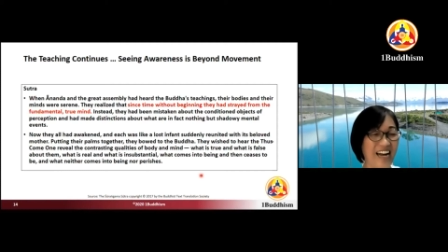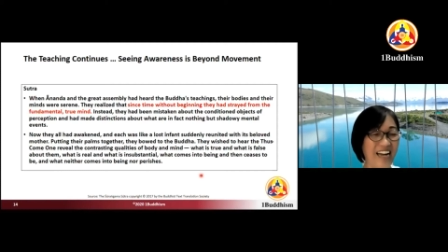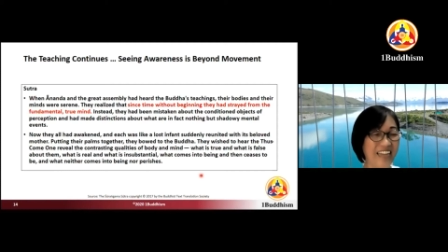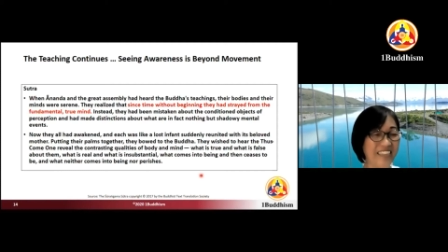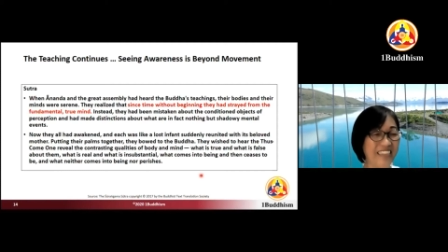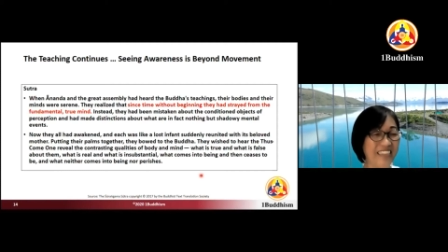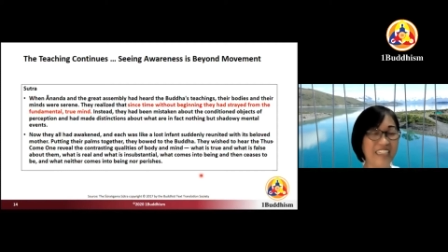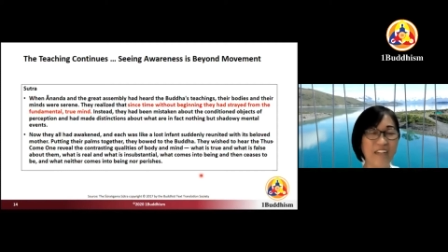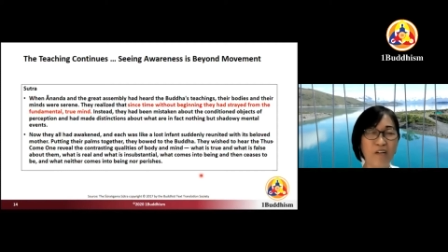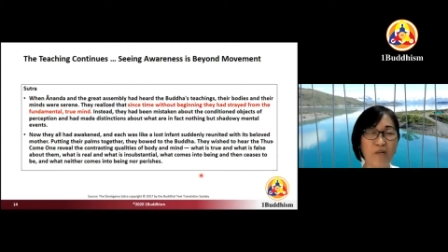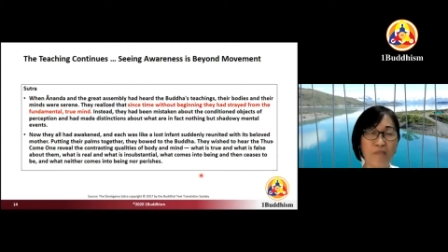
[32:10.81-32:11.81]

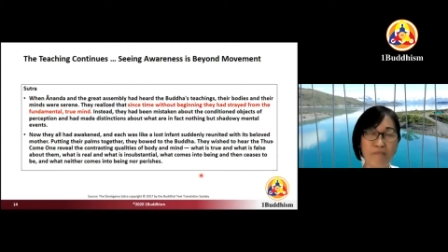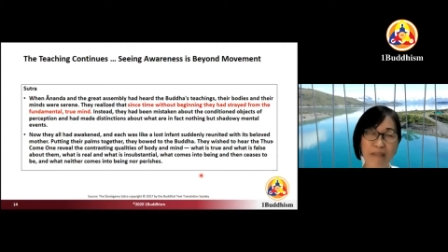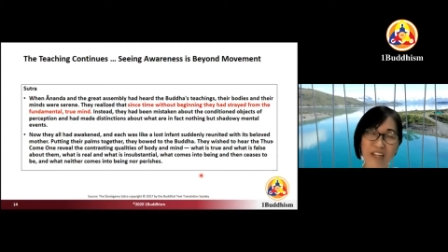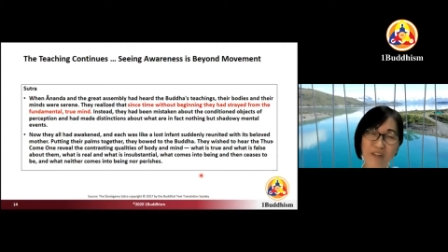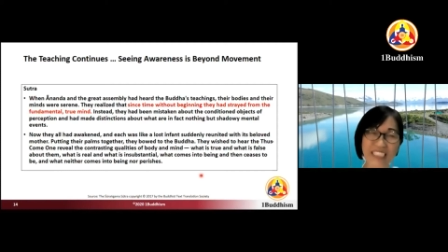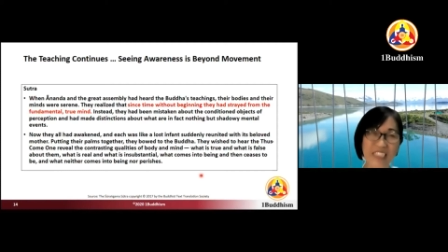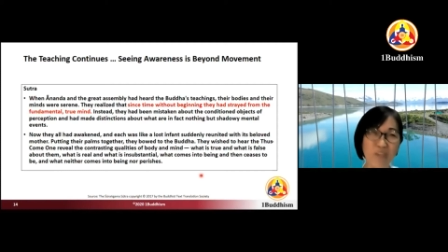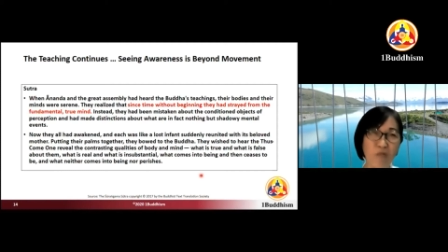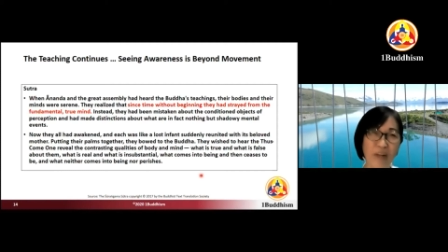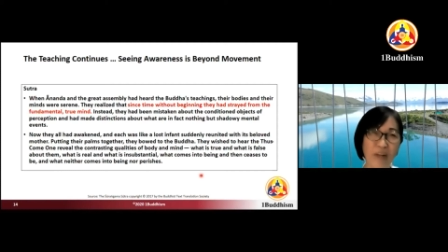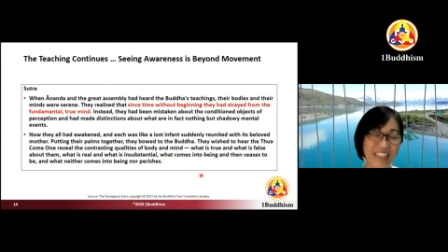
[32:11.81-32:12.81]
and many of us still
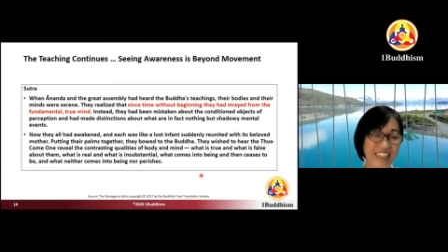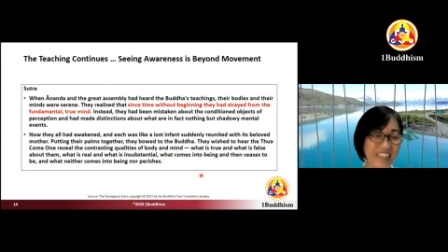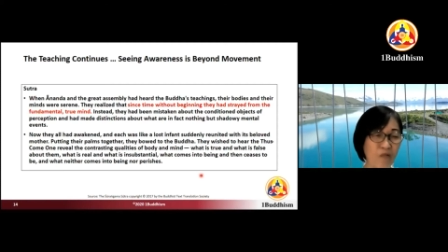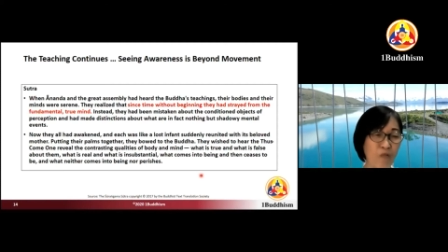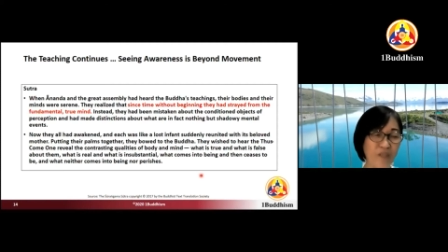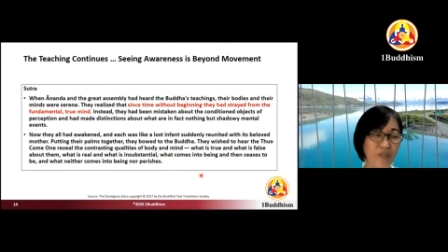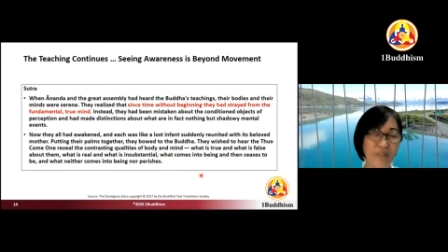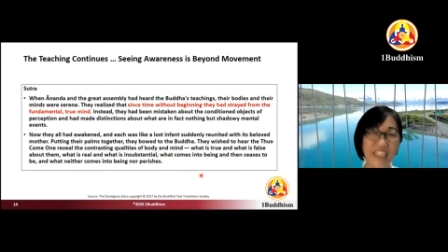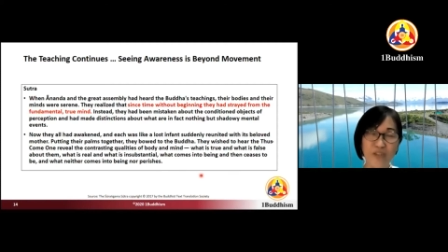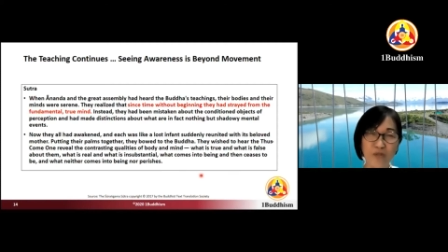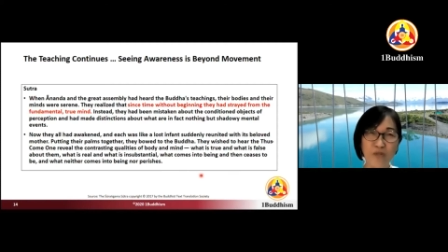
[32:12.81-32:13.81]
wonder what we need
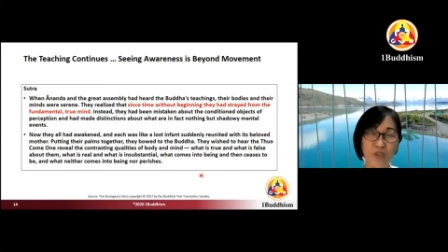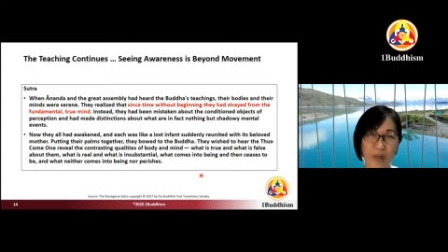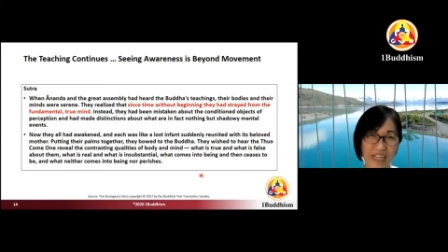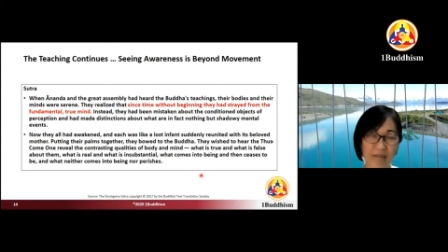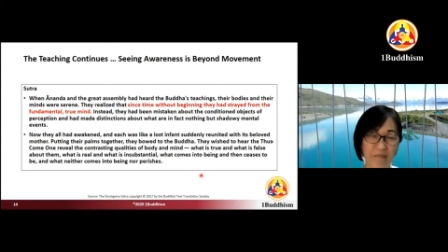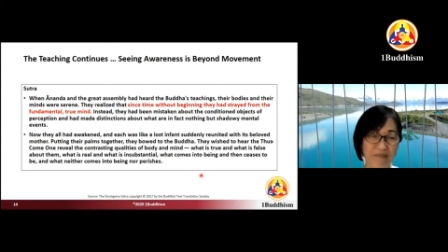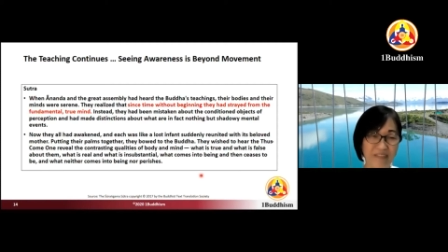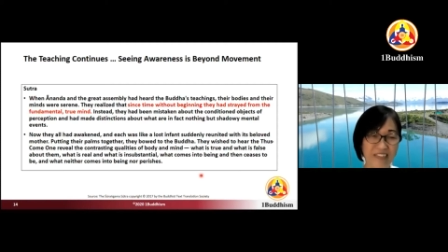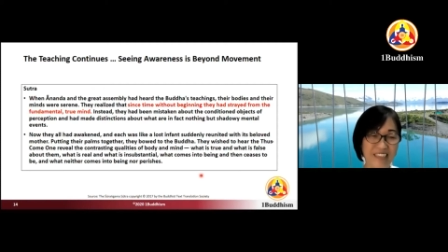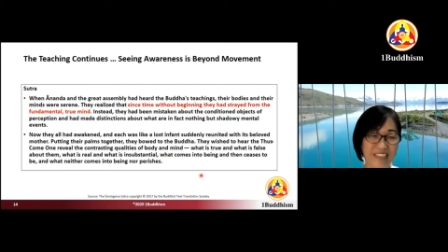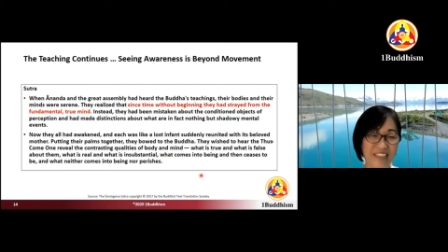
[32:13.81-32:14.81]
to do to wake up
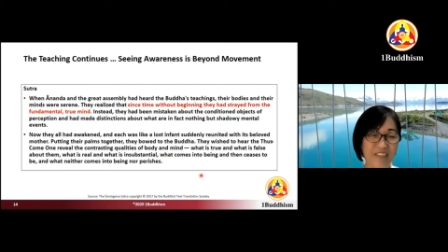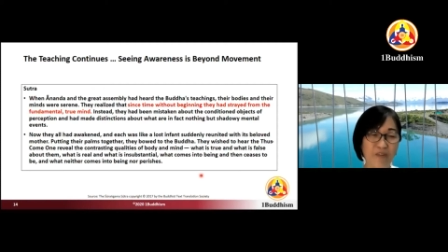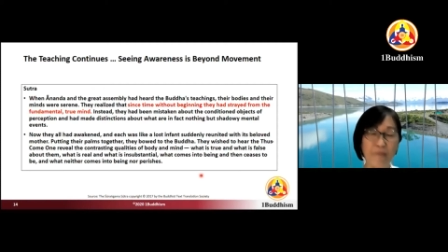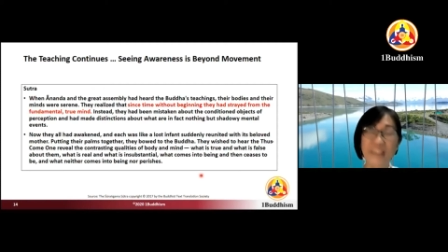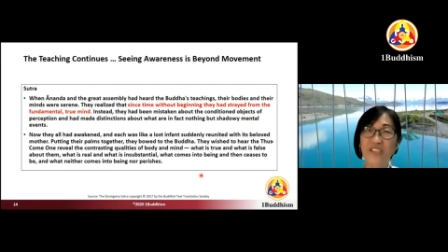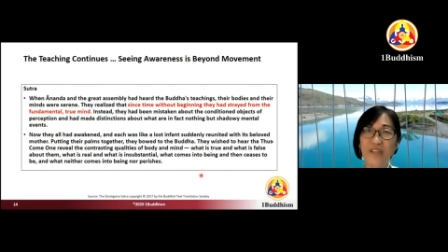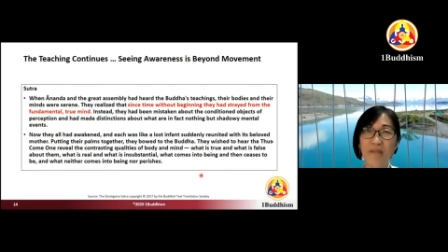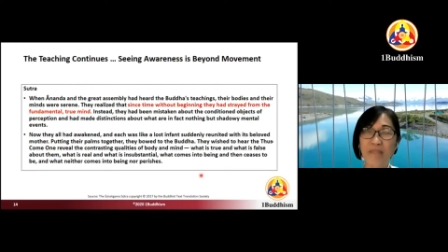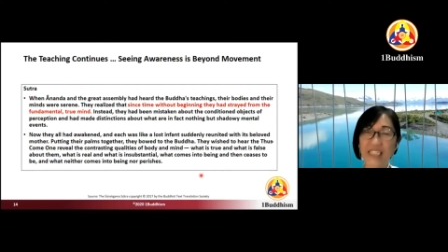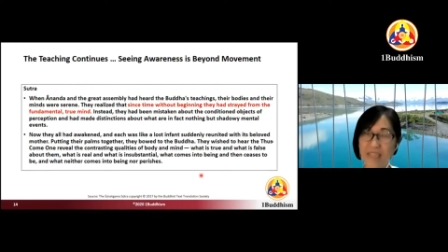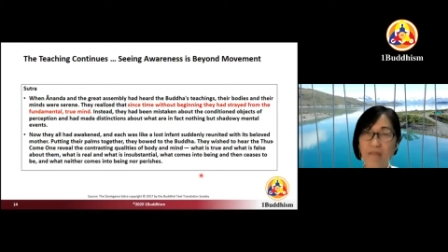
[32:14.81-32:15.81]
from this dream
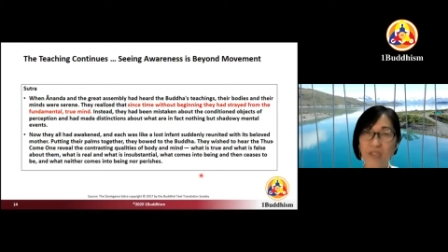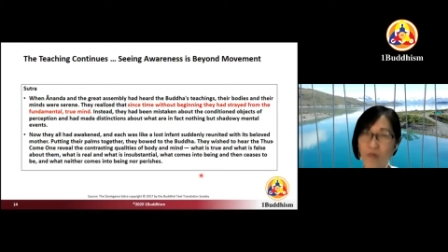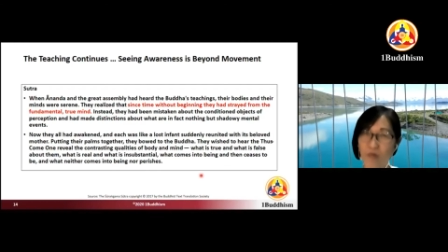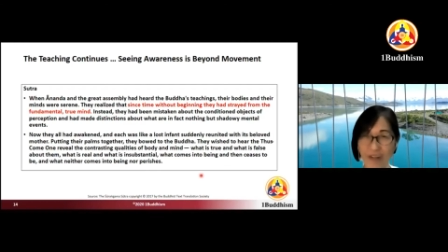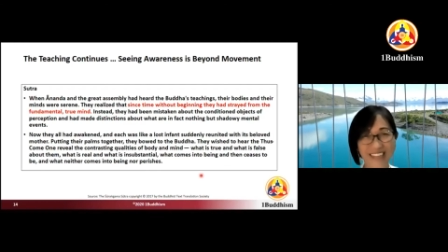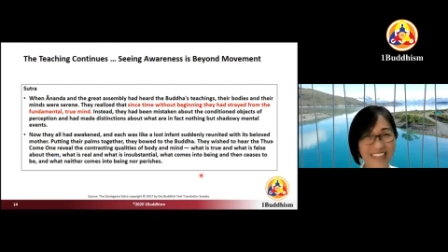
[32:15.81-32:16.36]
that seems so real.